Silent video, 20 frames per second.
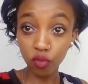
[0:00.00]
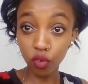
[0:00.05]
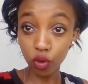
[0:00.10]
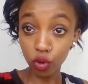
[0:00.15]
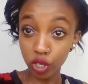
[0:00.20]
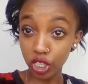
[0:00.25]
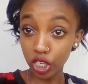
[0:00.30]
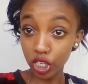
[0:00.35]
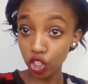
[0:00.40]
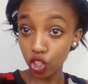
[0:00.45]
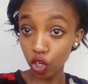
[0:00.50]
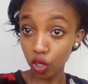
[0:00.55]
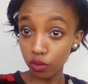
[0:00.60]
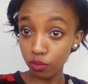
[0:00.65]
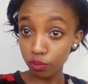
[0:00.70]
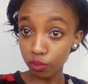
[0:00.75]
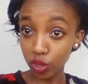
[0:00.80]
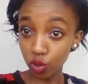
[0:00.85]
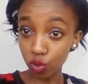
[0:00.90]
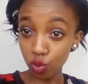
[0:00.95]

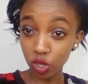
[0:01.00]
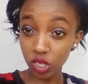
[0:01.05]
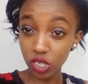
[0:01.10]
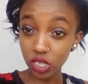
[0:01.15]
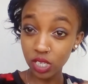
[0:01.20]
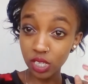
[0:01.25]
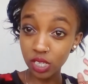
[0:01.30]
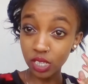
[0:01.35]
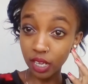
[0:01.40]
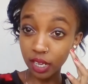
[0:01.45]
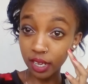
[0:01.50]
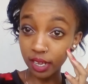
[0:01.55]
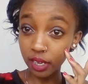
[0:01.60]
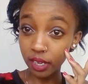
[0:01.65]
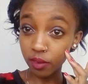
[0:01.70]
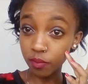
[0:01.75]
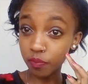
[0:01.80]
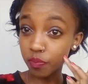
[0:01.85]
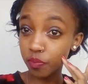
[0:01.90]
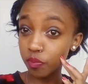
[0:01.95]
foundation because
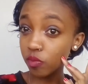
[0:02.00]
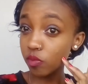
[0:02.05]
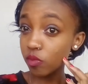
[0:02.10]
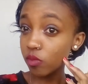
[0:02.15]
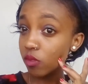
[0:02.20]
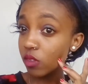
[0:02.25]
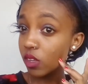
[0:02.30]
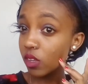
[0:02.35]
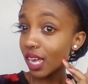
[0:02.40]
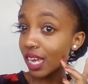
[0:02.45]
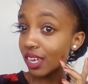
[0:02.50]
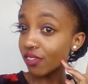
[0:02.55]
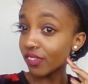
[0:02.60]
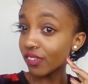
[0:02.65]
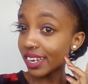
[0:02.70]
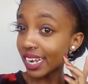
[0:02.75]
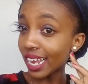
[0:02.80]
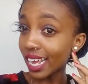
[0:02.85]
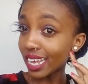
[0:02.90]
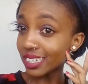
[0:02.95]
I
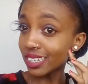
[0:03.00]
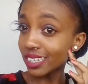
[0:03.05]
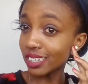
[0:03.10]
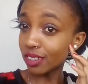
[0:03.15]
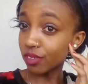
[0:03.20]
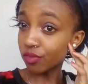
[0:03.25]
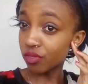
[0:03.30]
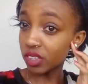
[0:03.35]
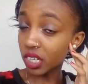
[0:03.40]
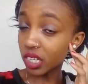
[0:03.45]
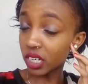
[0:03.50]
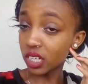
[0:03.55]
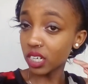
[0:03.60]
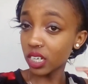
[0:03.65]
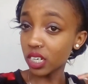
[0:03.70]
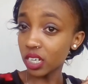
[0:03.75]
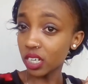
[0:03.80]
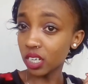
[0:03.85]
feel as if the